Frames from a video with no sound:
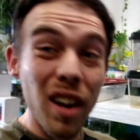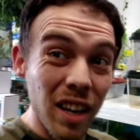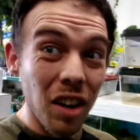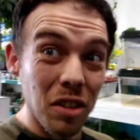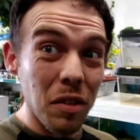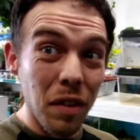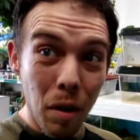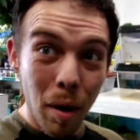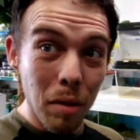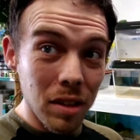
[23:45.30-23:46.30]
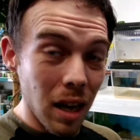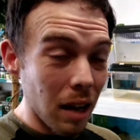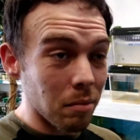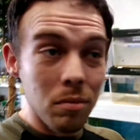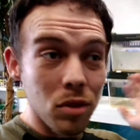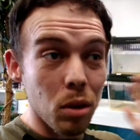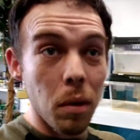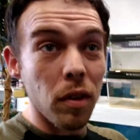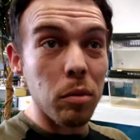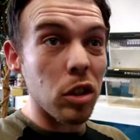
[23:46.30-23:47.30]
Really not doing very well today.
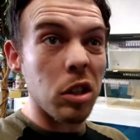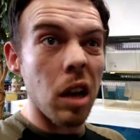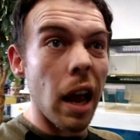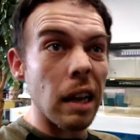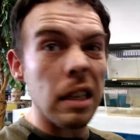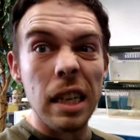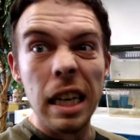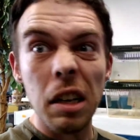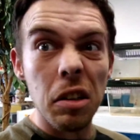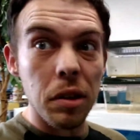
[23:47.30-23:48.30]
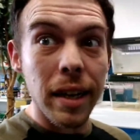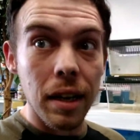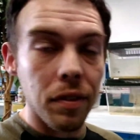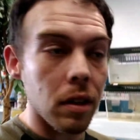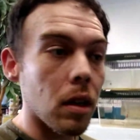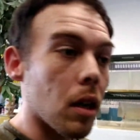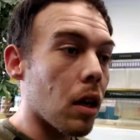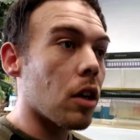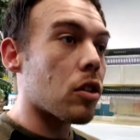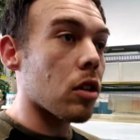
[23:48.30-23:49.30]
Some of them just ain't keen on doing anything.
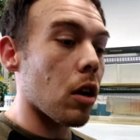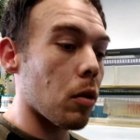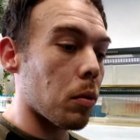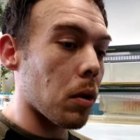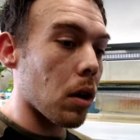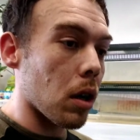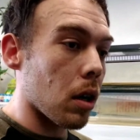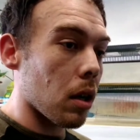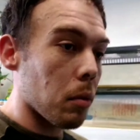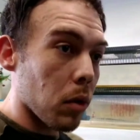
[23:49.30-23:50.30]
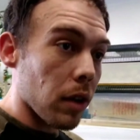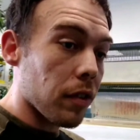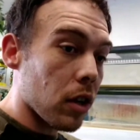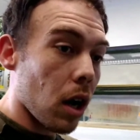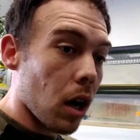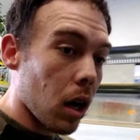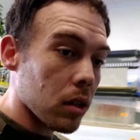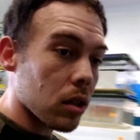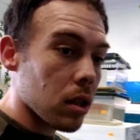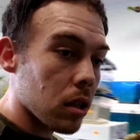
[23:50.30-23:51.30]
So we've
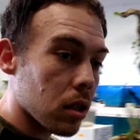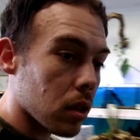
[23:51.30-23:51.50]
got